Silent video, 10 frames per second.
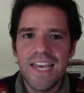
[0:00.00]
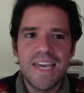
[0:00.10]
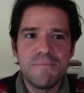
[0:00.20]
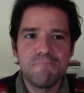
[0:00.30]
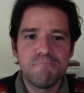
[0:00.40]

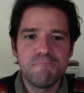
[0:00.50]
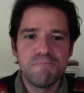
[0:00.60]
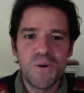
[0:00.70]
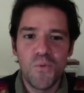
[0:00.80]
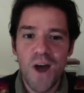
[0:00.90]
And
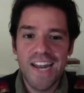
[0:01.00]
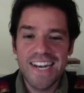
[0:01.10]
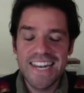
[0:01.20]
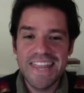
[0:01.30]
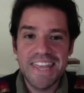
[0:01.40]

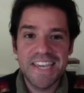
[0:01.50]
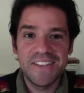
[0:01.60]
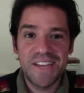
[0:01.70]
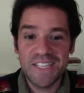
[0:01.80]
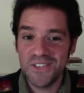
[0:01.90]
one thing
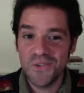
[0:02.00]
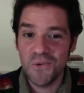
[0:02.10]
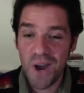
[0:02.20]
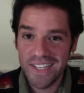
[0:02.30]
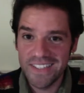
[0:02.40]
that it's
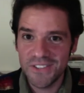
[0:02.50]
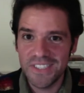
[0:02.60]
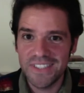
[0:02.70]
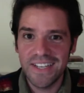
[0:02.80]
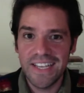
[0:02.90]
quite
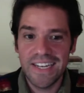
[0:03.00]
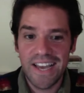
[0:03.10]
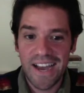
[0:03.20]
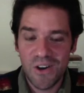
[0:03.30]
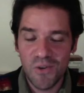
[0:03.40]
interesting in
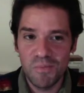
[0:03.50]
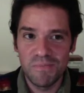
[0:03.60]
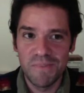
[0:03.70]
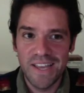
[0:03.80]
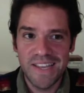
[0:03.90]
how
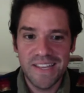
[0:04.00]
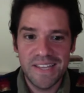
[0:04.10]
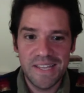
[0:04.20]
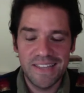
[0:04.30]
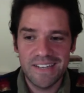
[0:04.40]

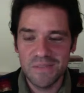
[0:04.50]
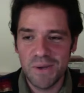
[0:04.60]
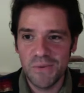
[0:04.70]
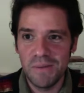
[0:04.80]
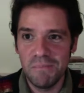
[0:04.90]
Andrés
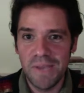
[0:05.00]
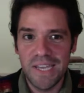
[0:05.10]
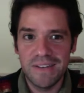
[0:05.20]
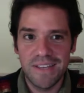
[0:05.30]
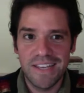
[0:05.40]
Manuel
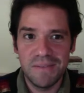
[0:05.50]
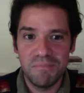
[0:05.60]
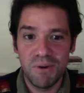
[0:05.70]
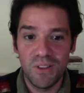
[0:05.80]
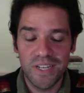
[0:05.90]
made
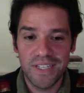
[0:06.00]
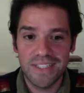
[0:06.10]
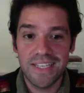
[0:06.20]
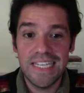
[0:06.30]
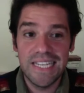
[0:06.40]

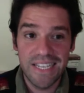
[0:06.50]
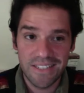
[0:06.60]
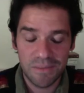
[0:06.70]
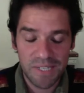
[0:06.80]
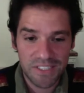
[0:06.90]
politics in his
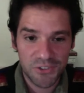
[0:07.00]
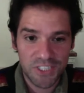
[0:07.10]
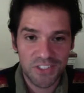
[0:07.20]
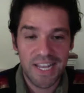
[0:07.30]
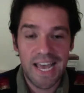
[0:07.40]

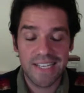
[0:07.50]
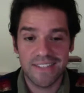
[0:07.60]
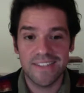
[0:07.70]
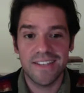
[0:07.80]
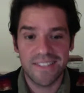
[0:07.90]
administration
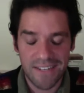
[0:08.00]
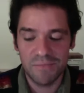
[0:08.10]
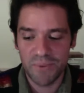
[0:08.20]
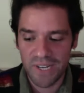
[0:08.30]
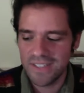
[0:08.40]
as a
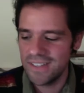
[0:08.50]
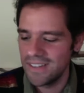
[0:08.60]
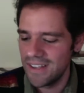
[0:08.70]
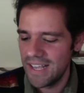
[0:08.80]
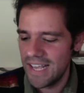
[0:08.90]
sitting president